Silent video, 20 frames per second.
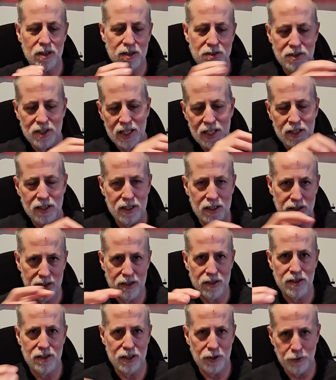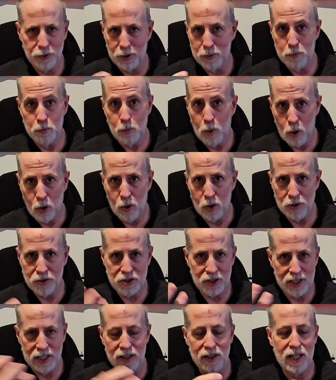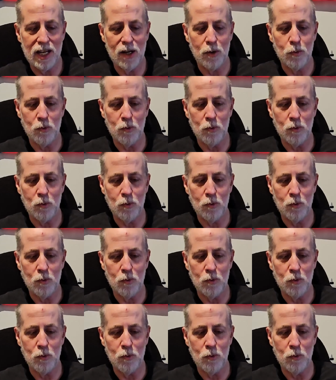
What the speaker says: 10 different molds in that